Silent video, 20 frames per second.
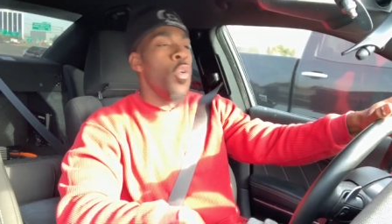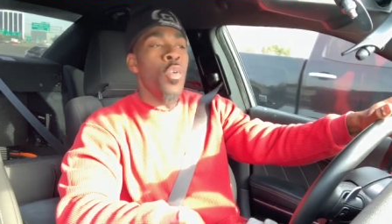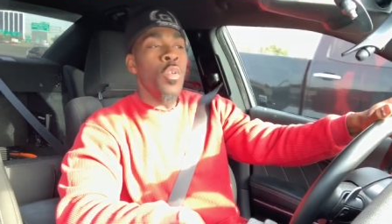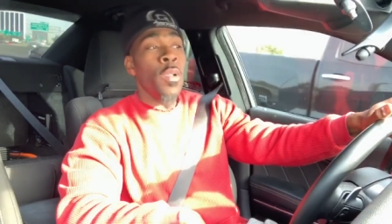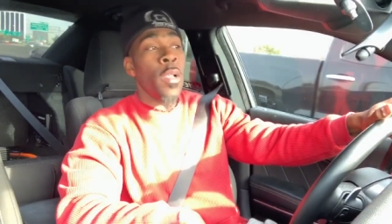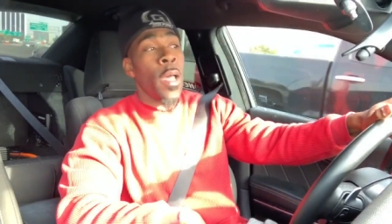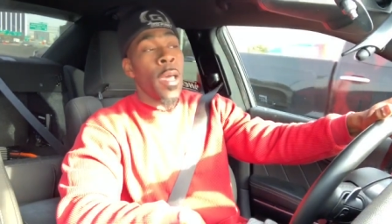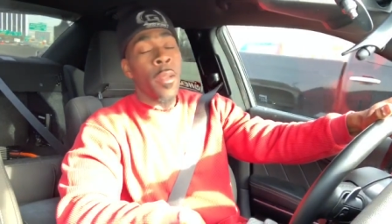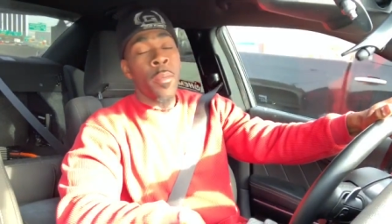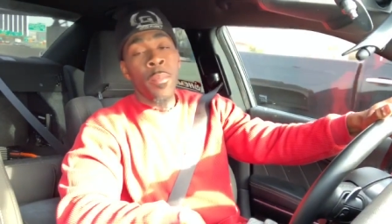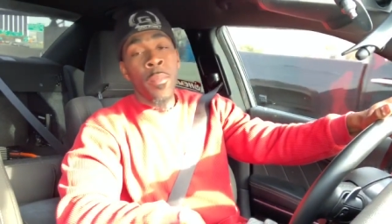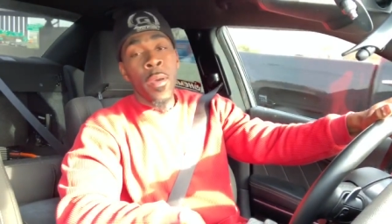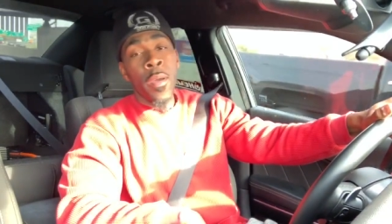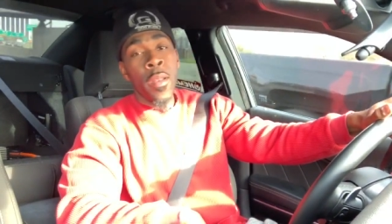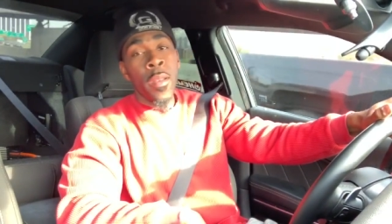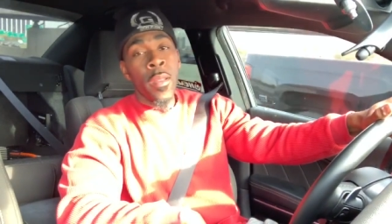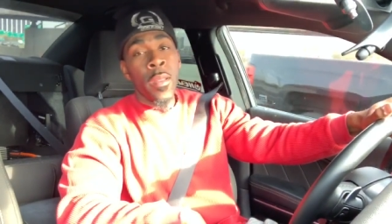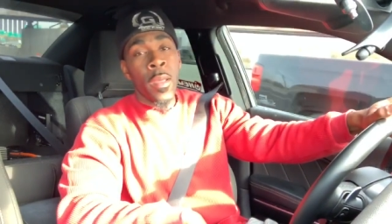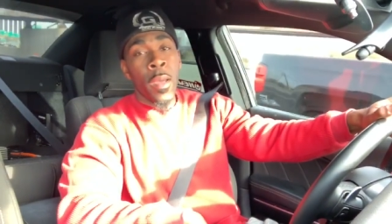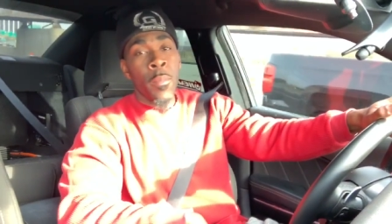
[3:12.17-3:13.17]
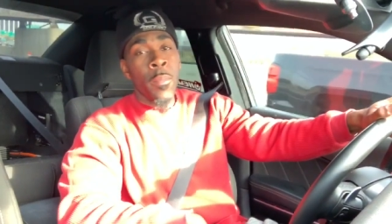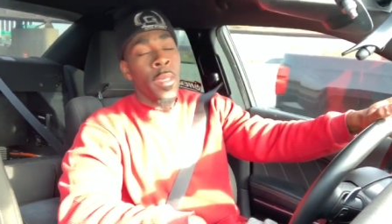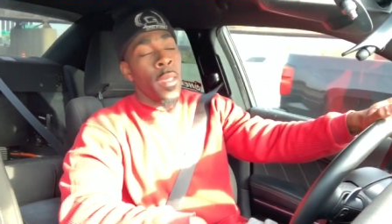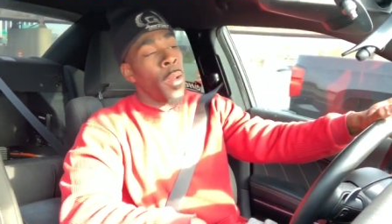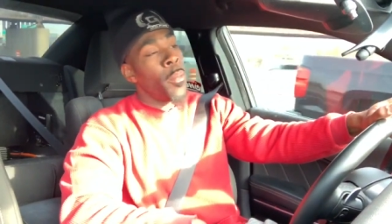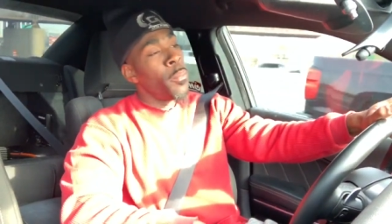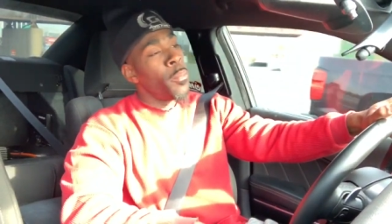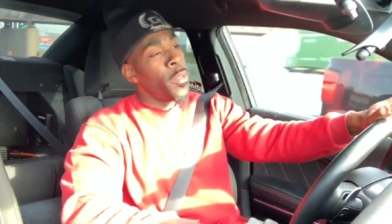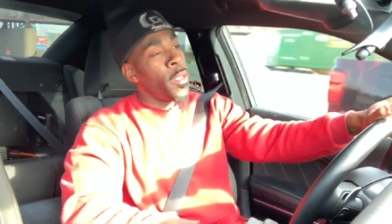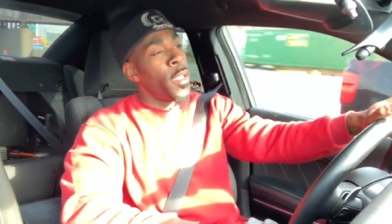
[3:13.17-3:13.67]
lot of money I mean
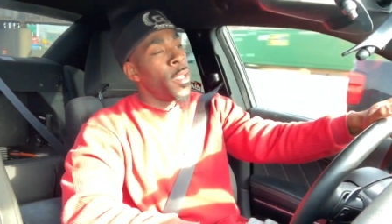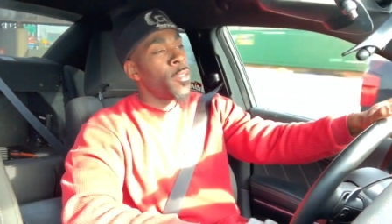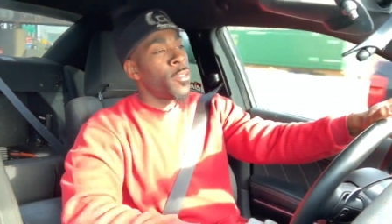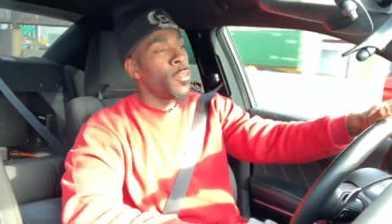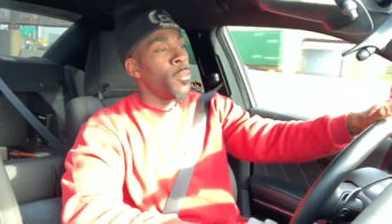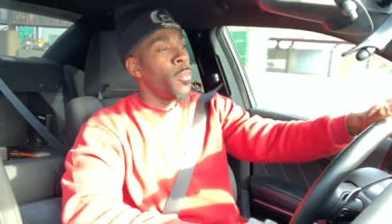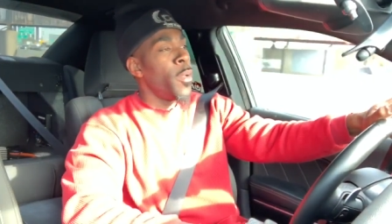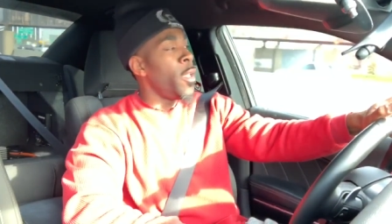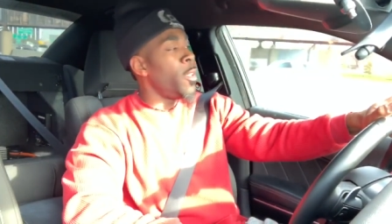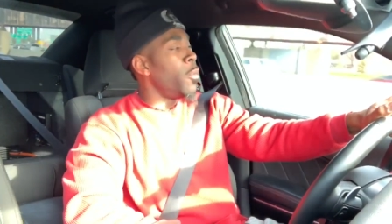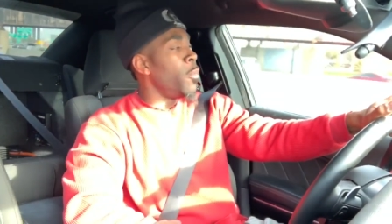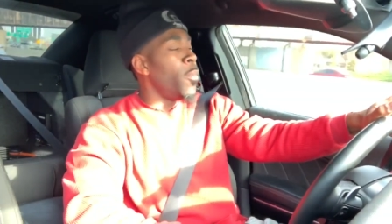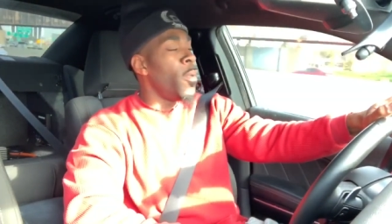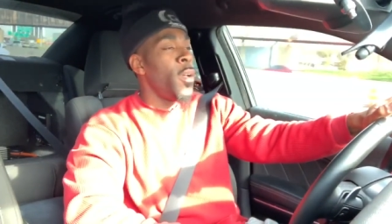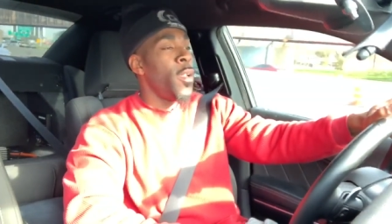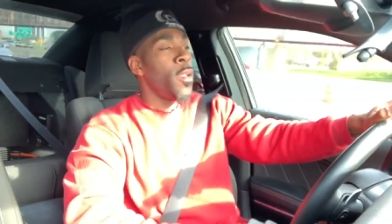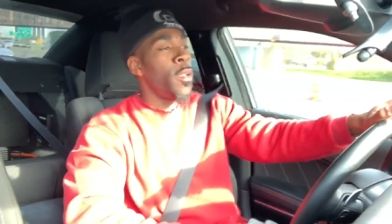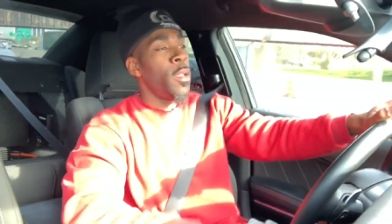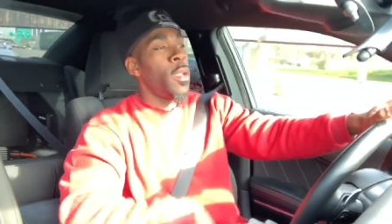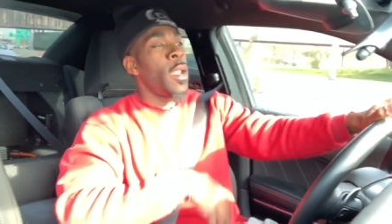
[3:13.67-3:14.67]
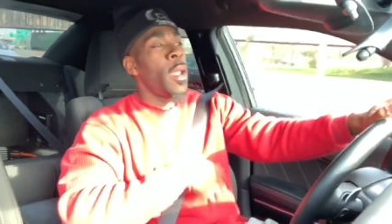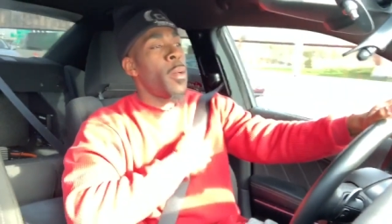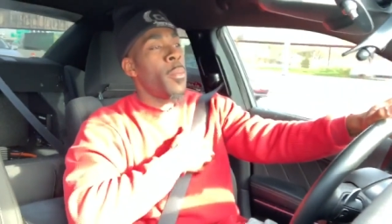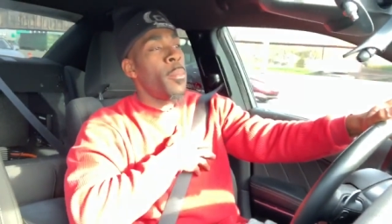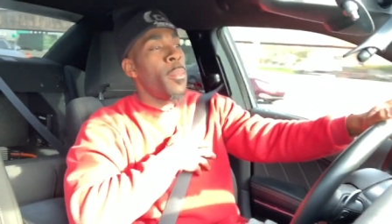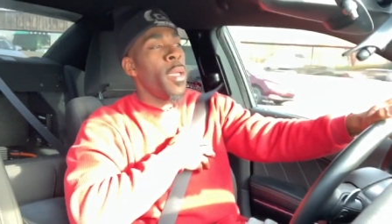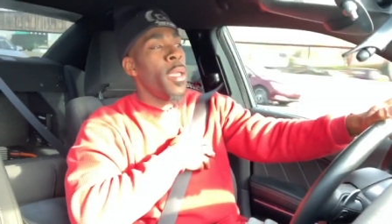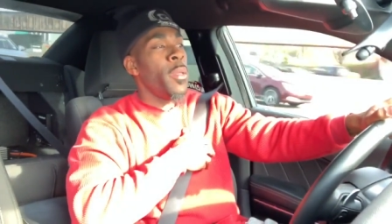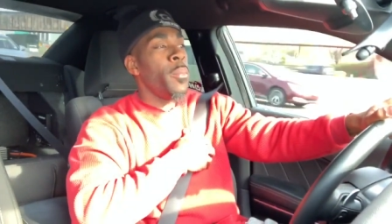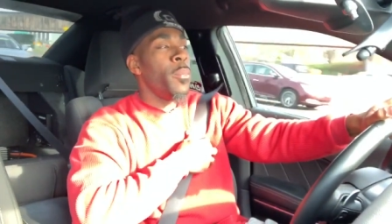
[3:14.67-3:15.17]
I'm blessed to make the money that I
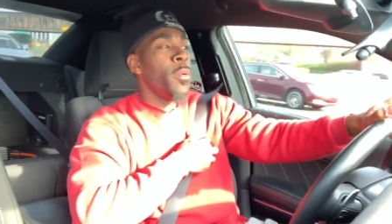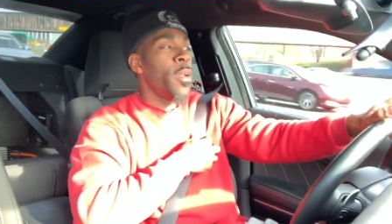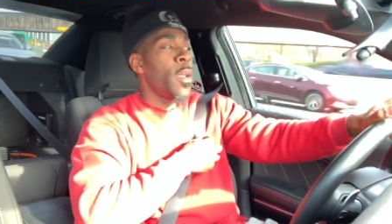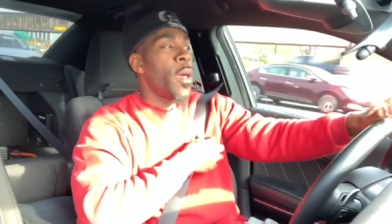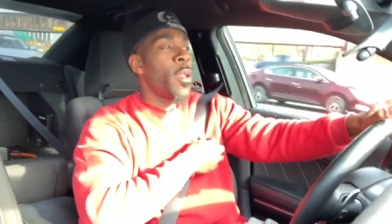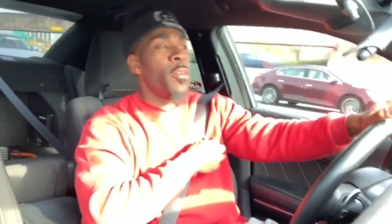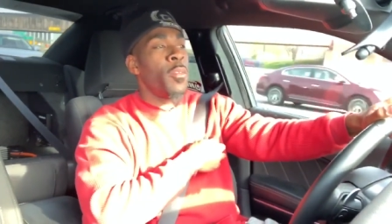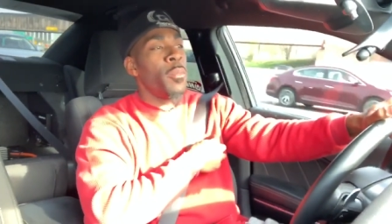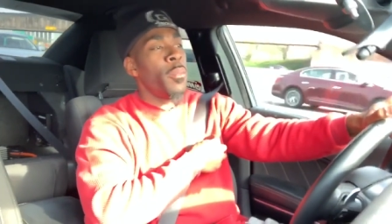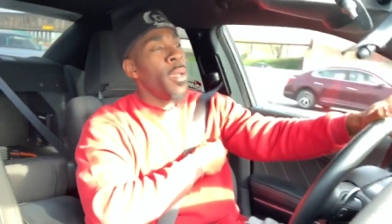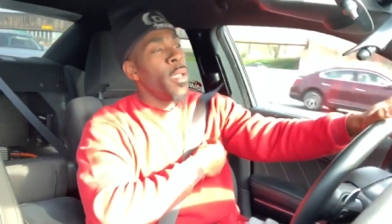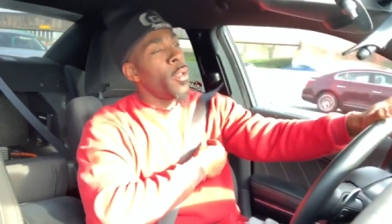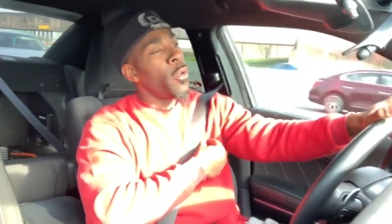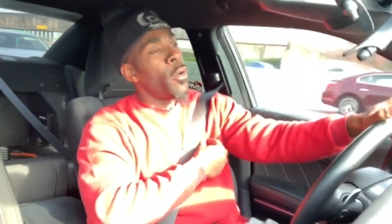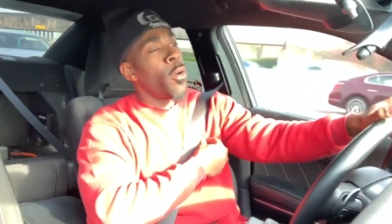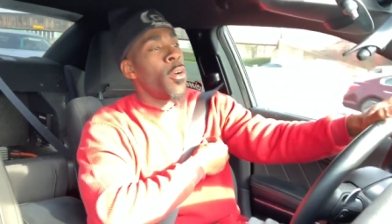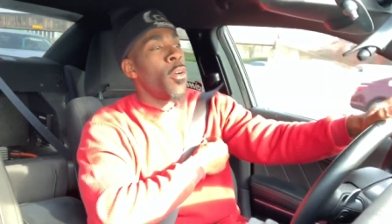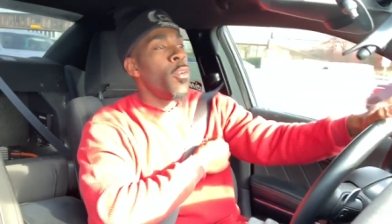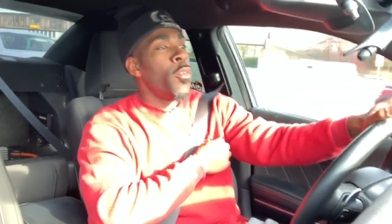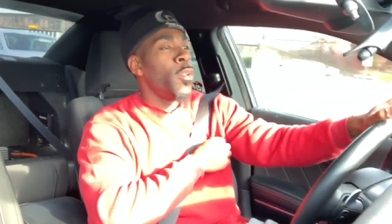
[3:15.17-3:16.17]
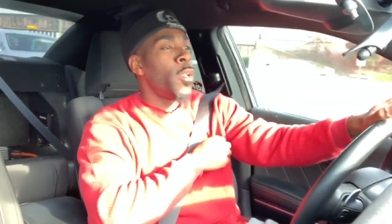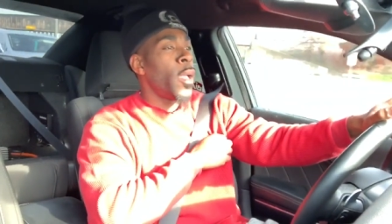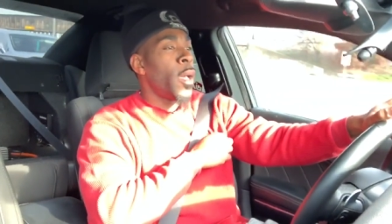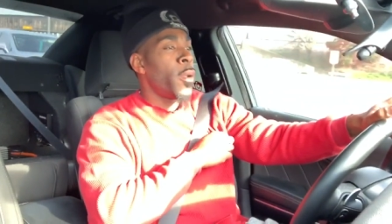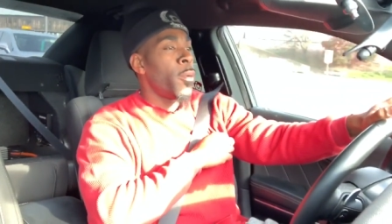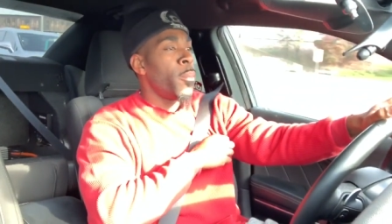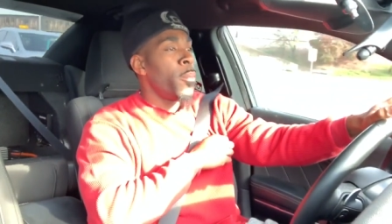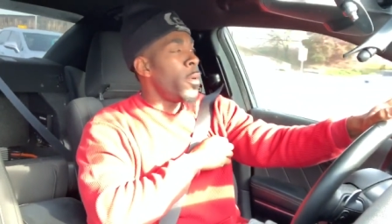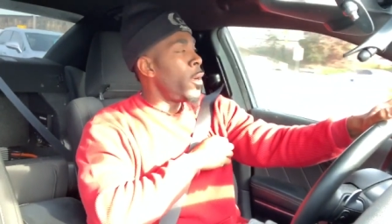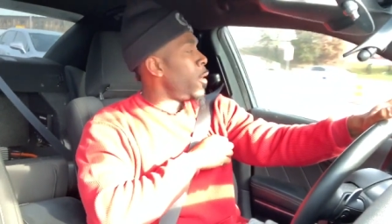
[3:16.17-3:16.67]
make but I don't make a whole
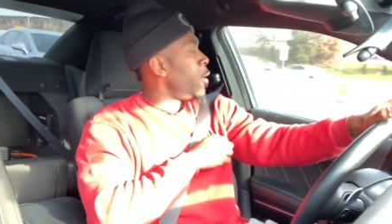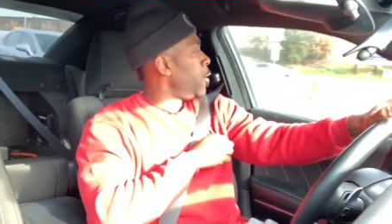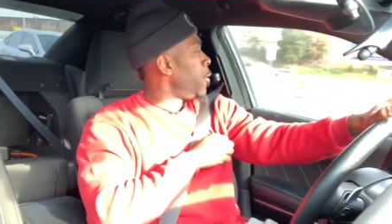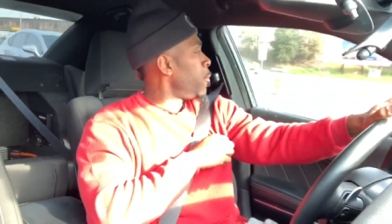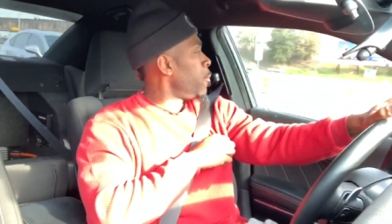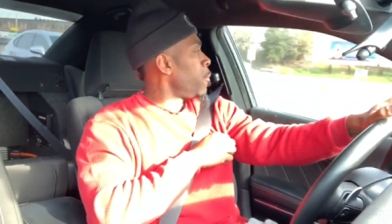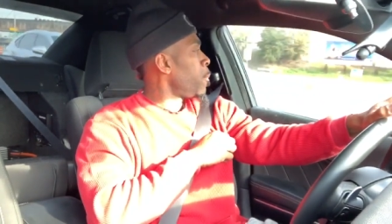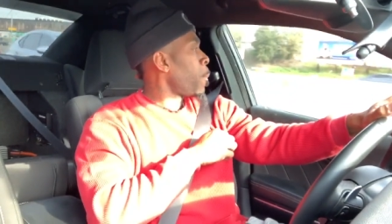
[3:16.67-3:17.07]
lot of money